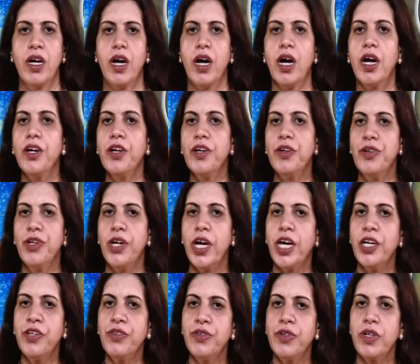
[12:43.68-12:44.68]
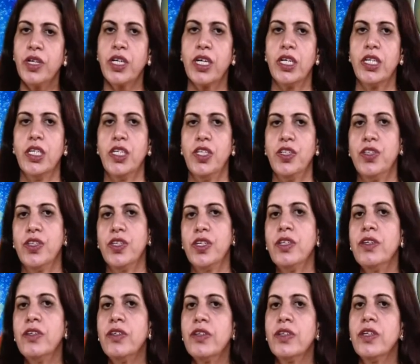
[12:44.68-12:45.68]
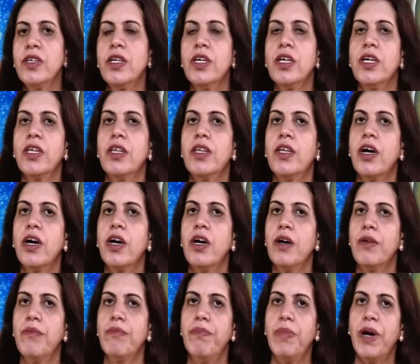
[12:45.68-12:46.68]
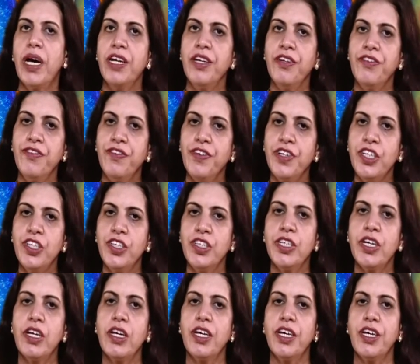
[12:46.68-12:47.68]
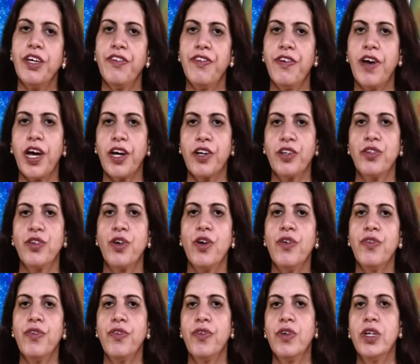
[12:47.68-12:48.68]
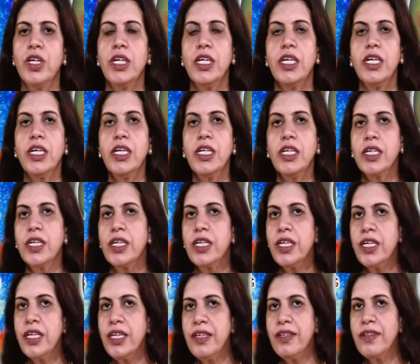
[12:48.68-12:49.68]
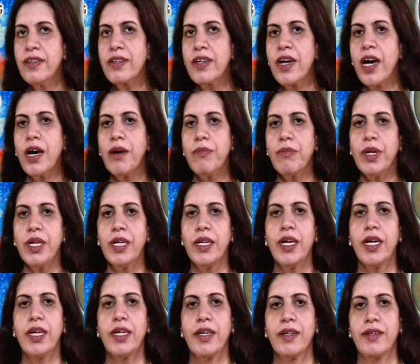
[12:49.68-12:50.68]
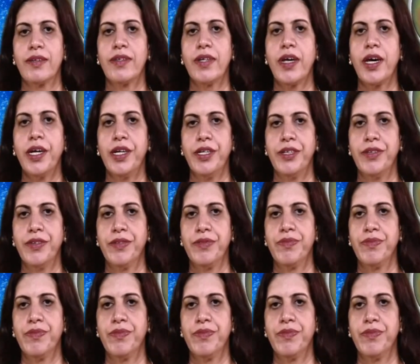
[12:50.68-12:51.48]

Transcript: Under natural conditions, the beneficial effect of increased carbon dioxide